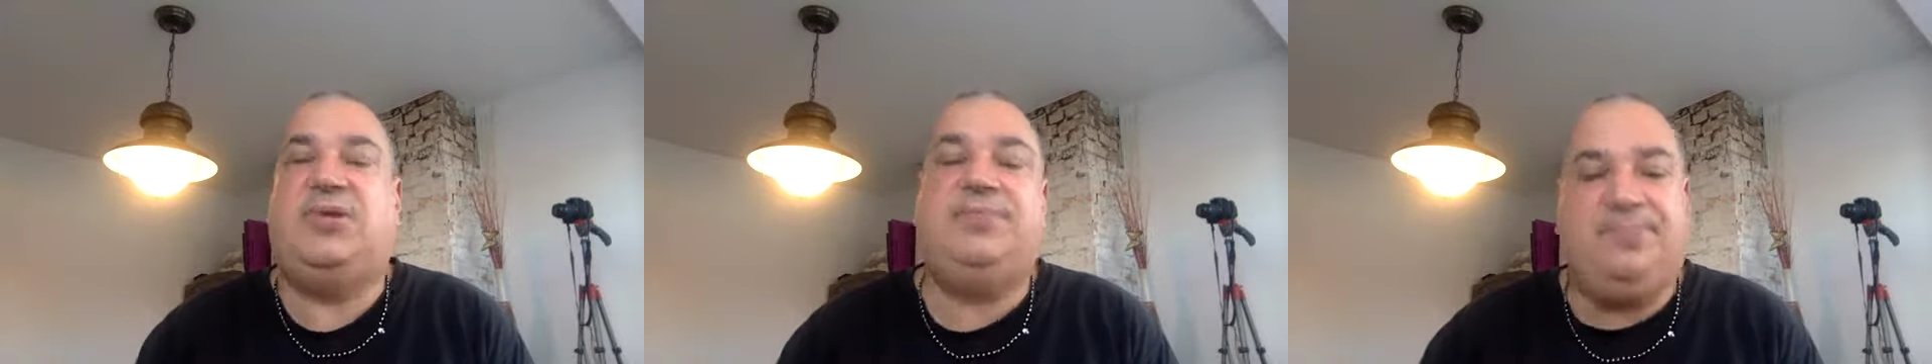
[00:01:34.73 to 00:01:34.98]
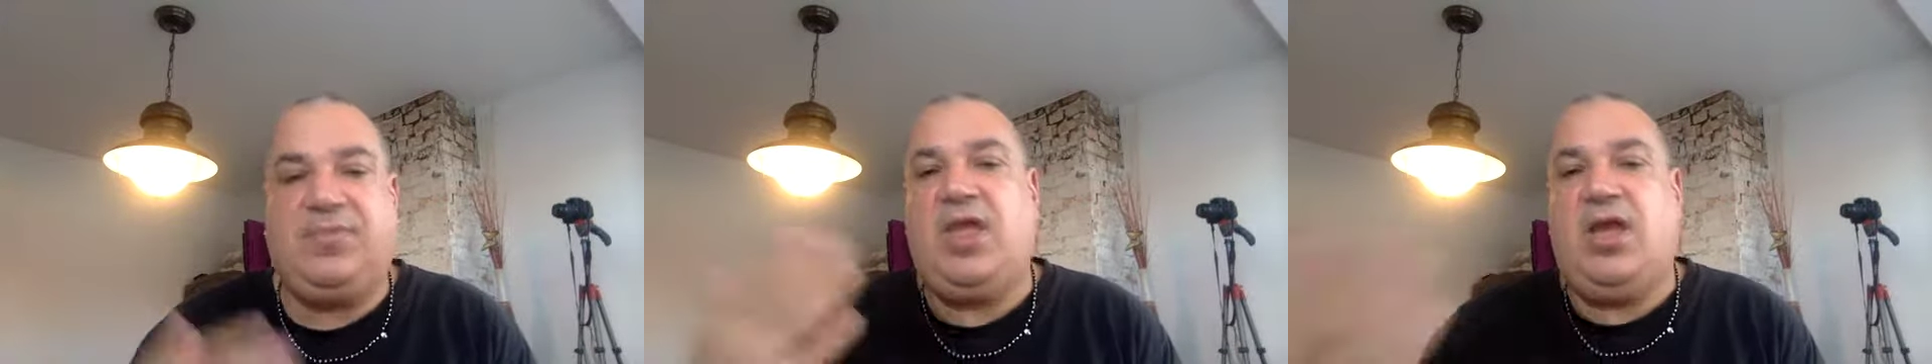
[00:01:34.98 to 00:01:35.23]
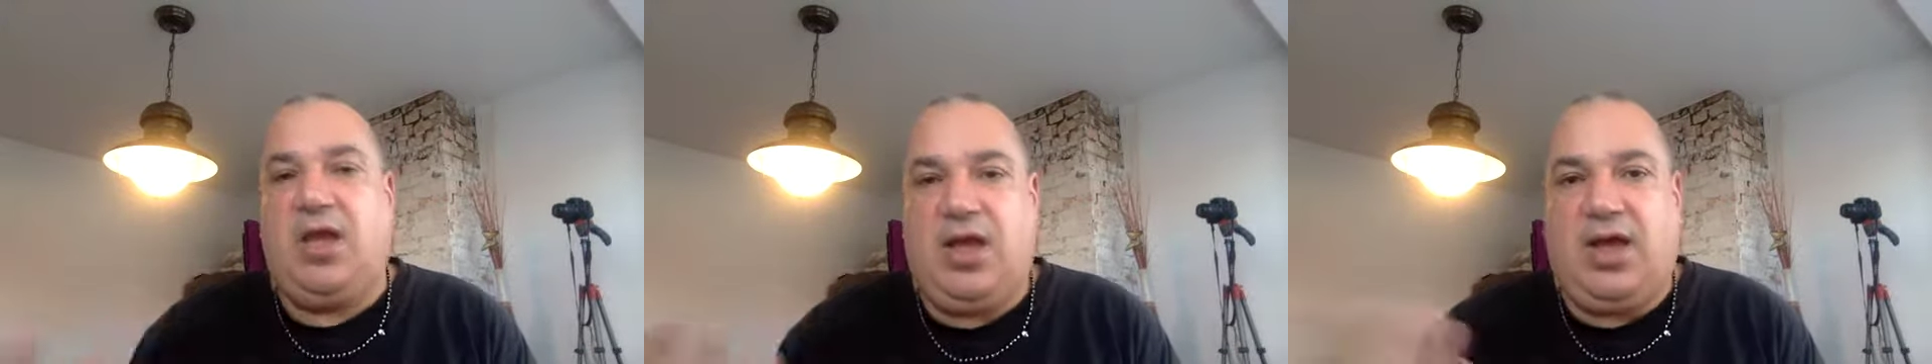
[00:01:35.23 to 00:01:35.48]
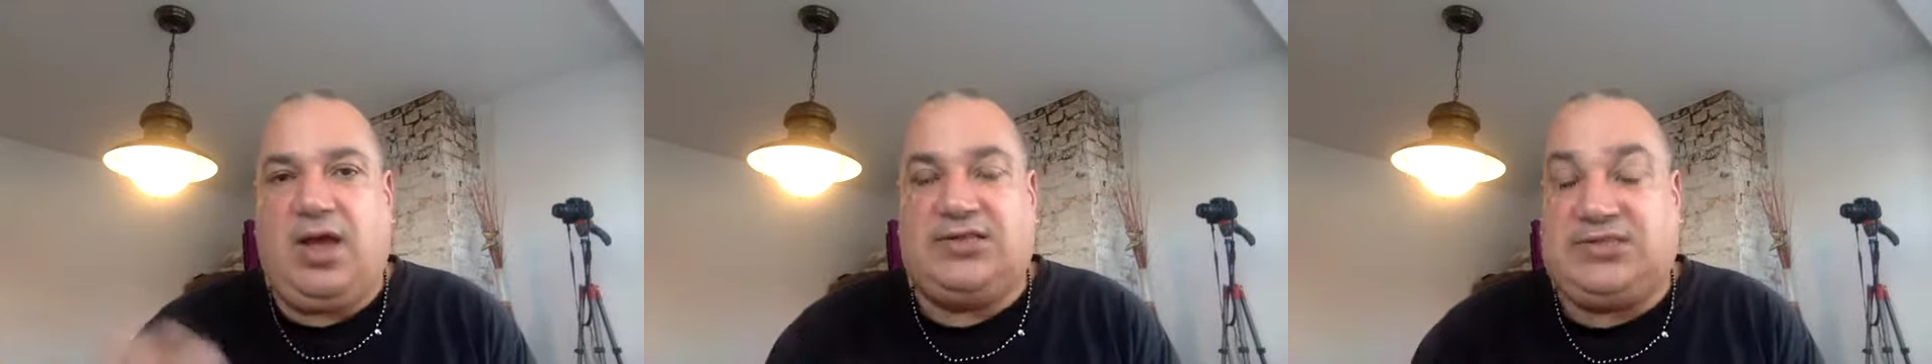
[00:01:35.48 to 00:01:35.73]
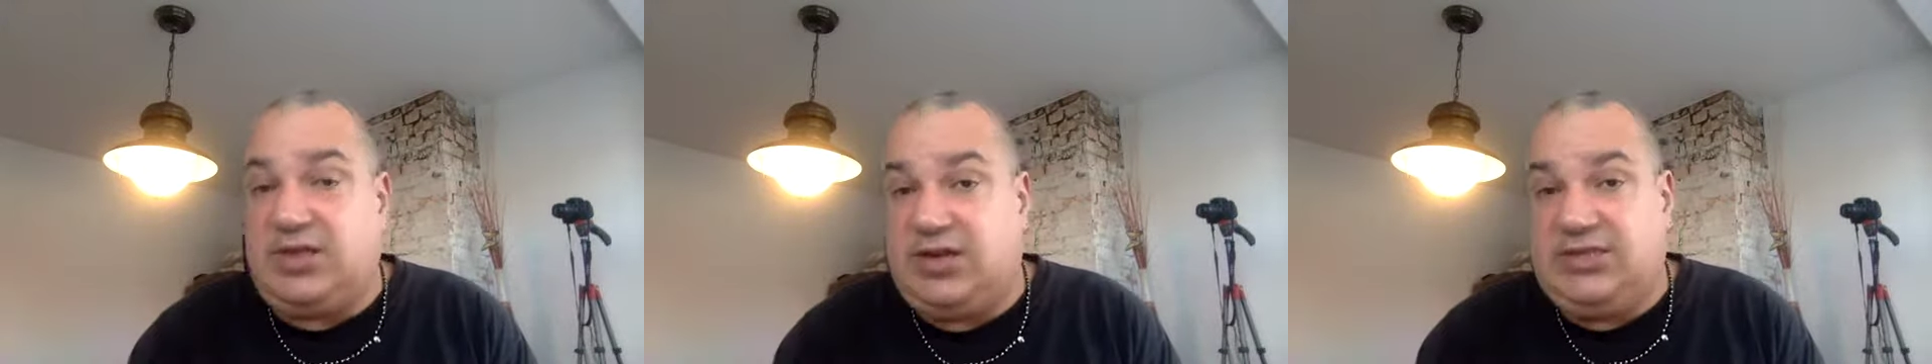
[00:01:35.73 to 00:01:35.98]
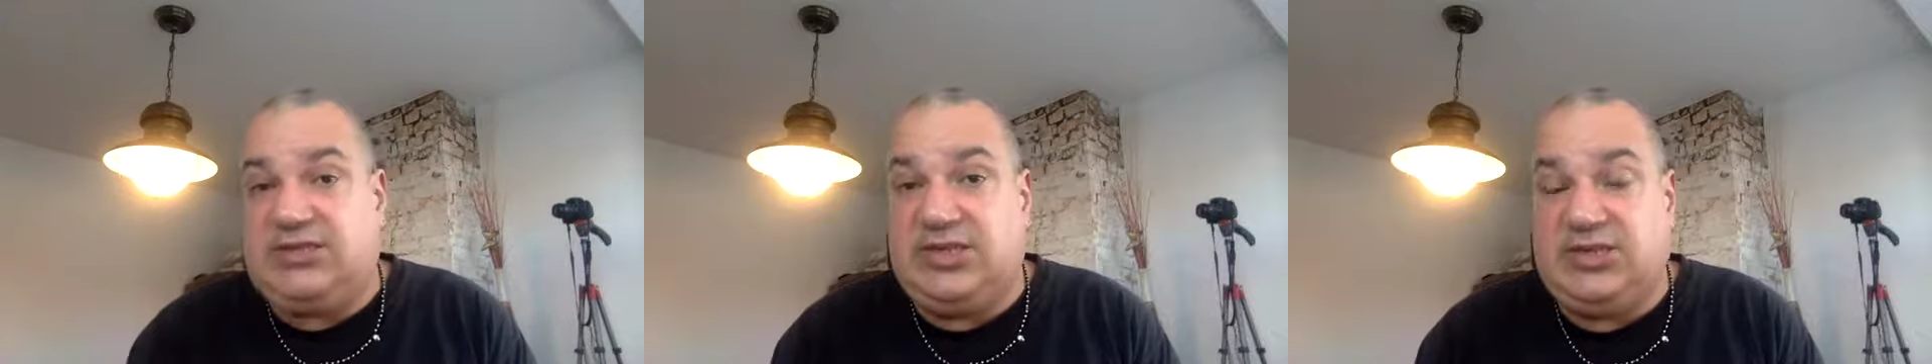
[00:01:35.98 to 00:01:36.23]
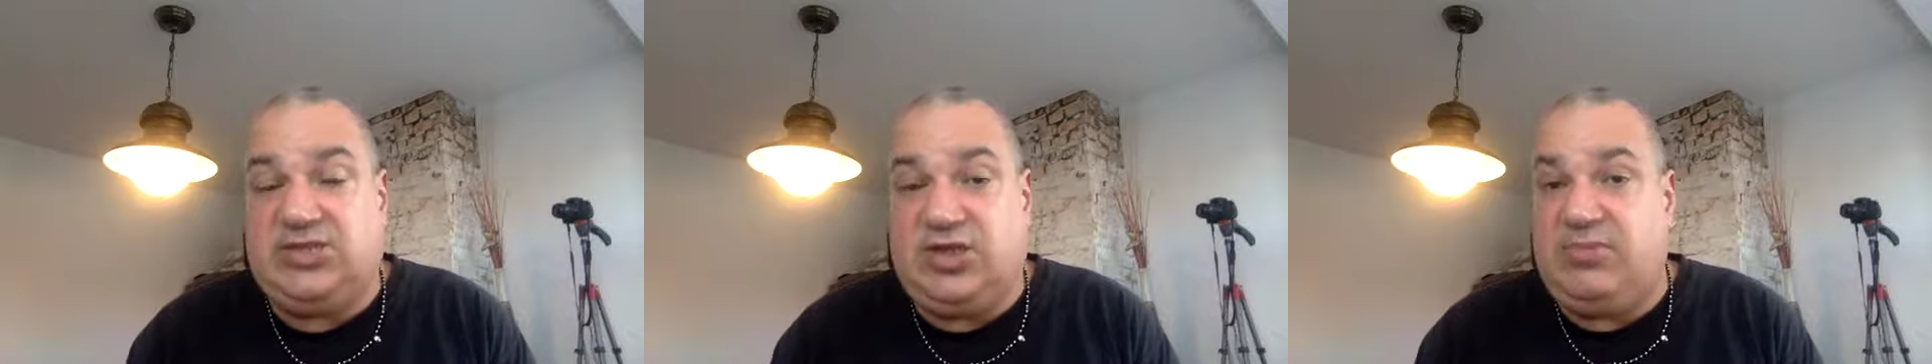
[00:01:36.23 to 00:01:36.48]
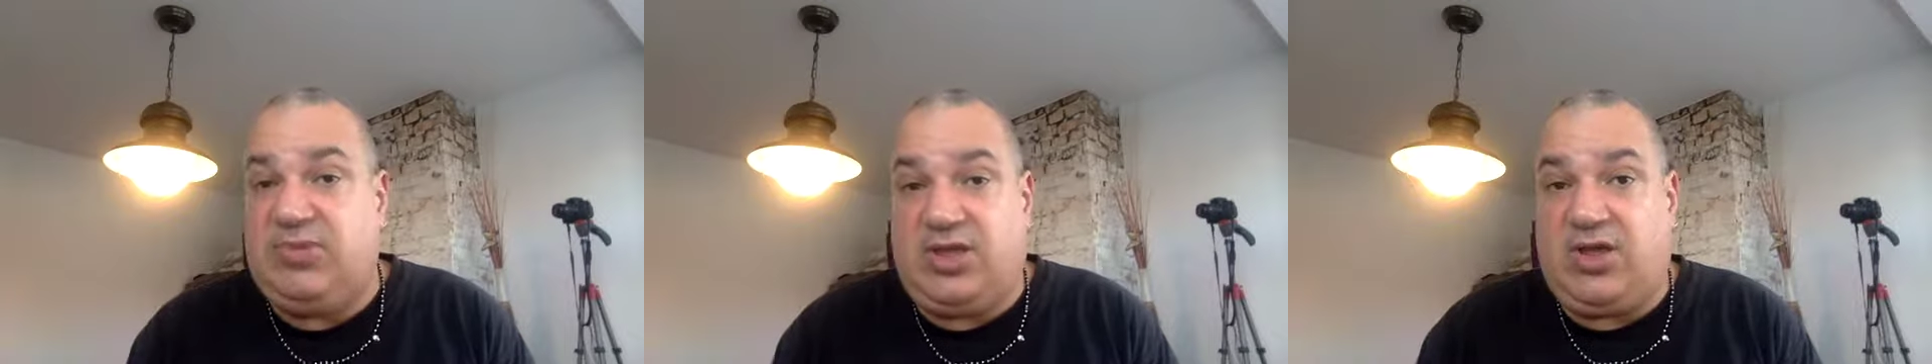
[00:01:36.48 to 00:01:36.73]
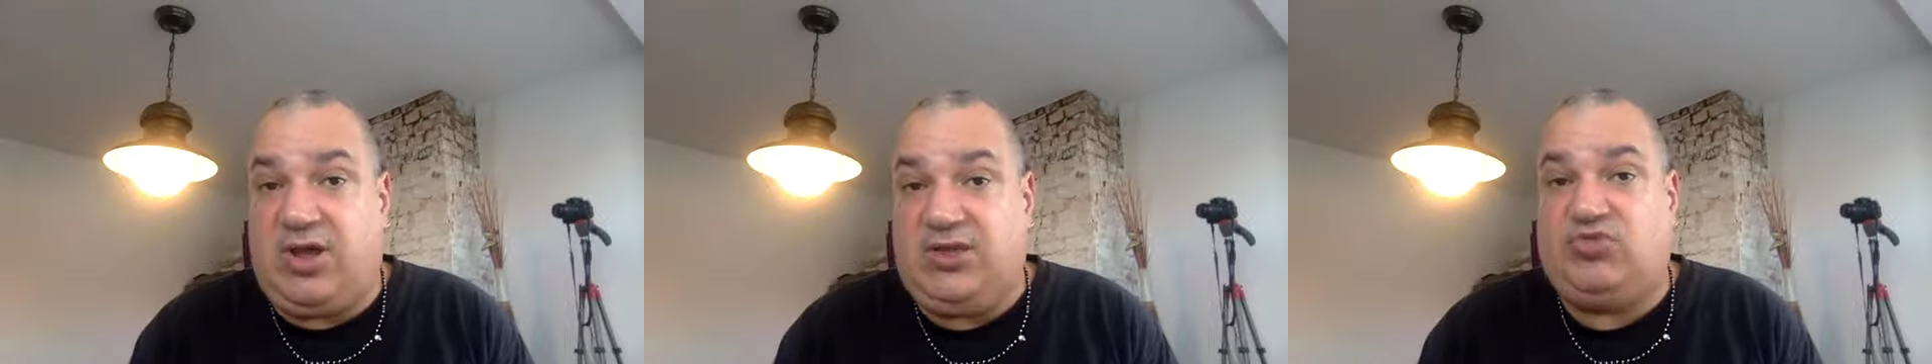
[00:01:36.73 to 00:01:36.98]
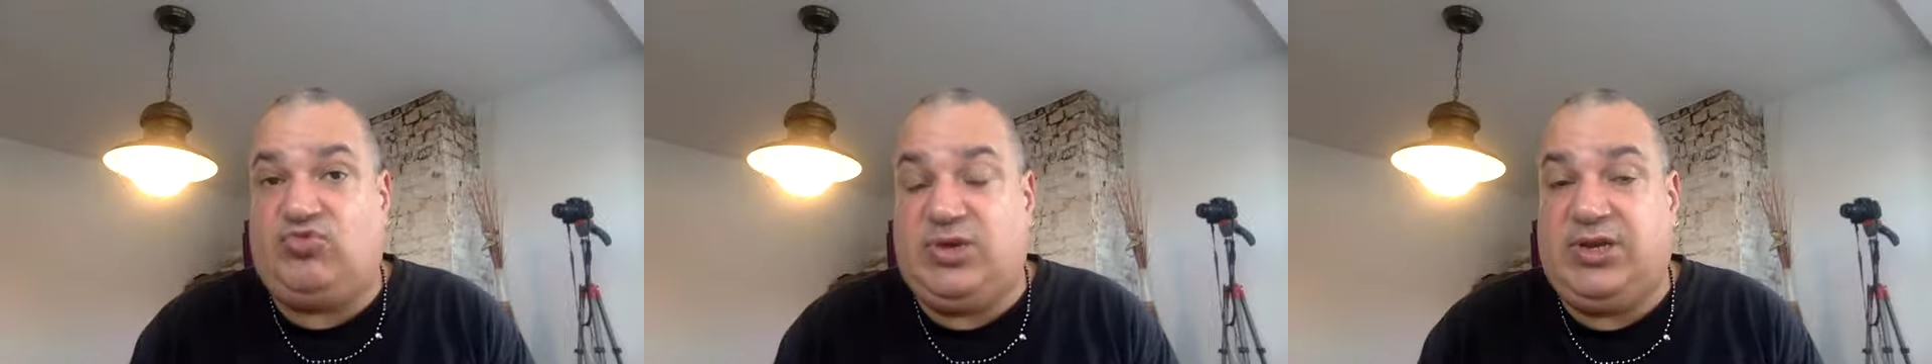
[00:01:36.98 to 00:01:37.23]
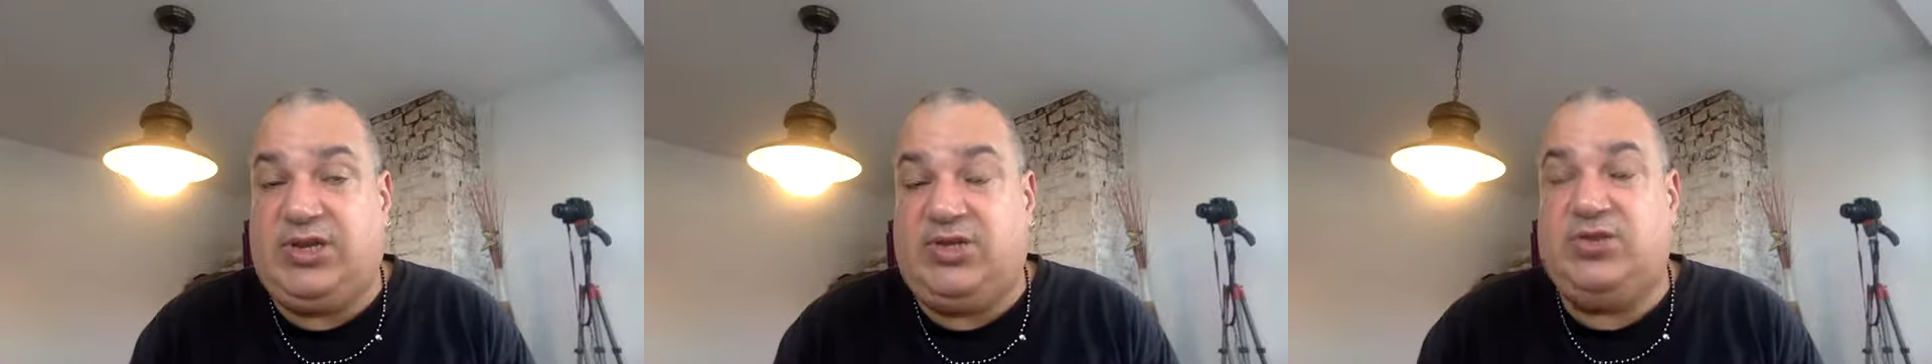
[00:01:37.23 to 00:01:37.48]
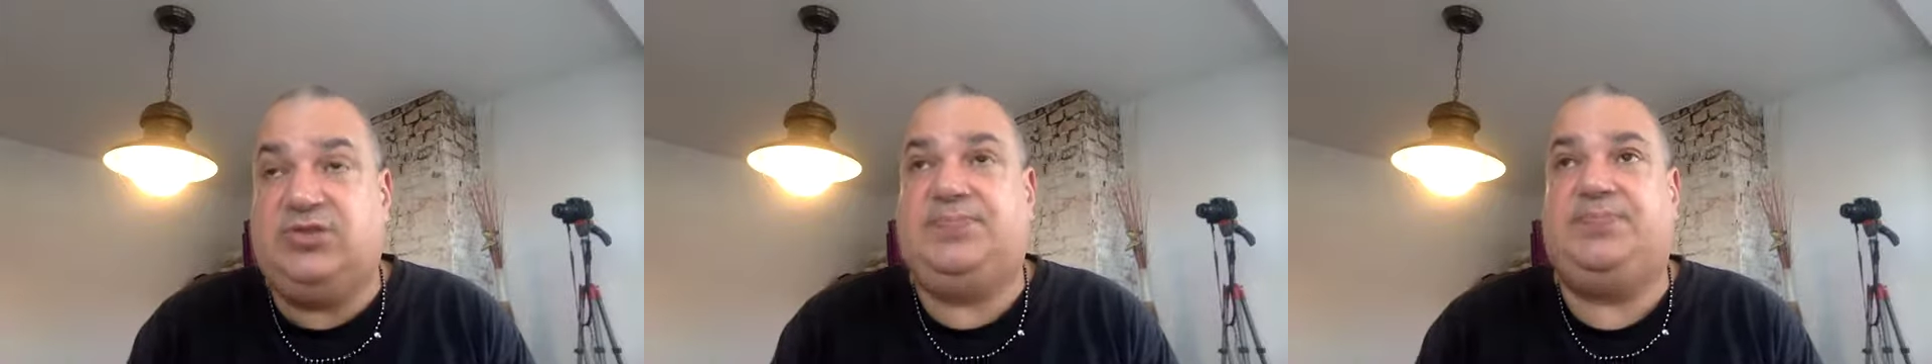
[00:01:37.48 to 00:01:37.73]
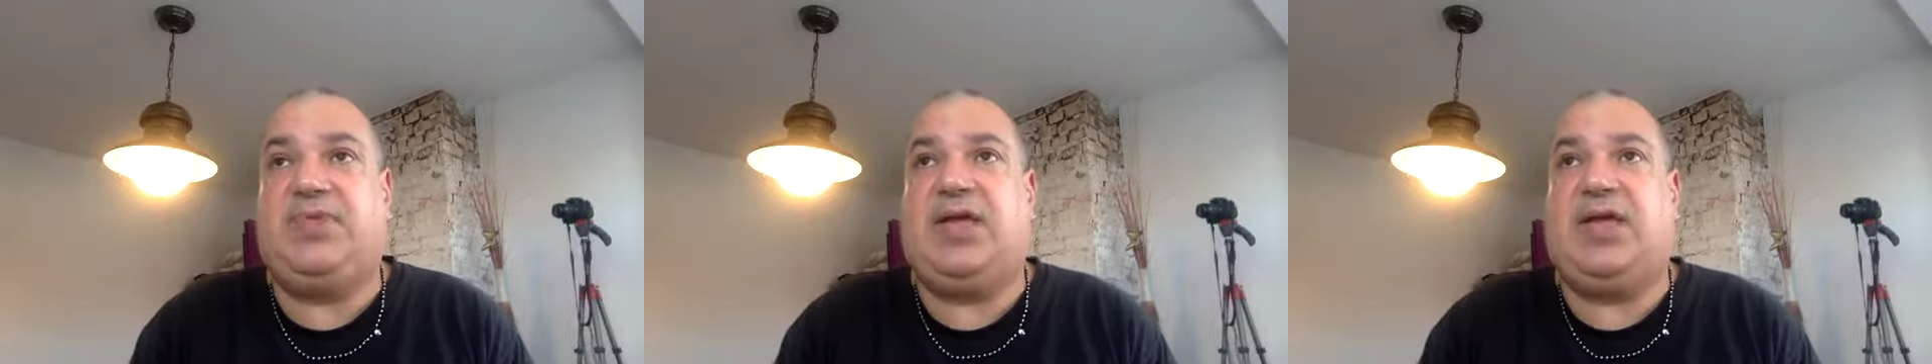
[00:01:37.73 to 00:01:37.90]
But I started listening to him, and the guy's really good.